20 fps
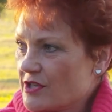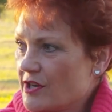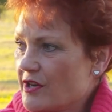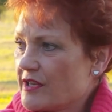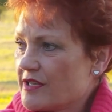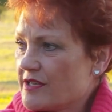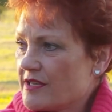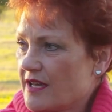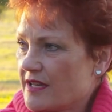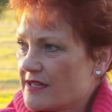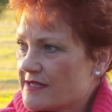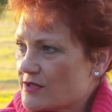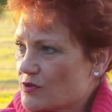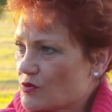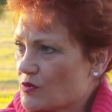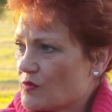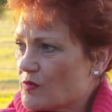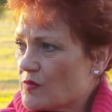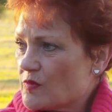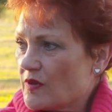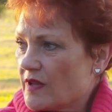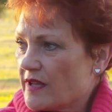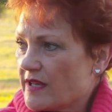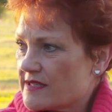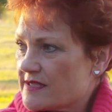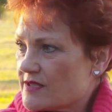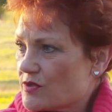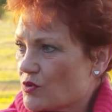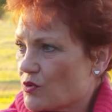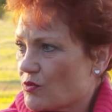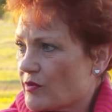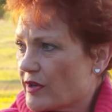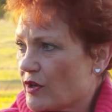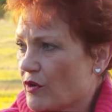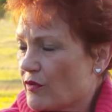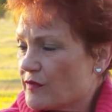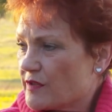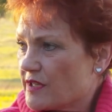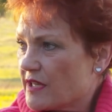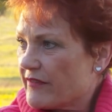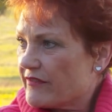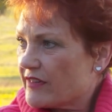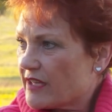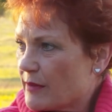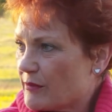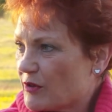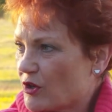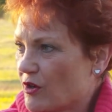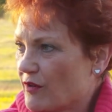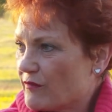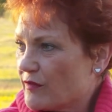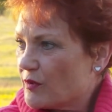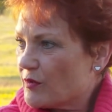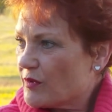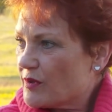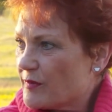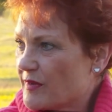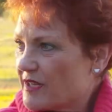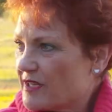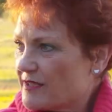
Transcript: Tony has all has already offered to have a cup of coffee with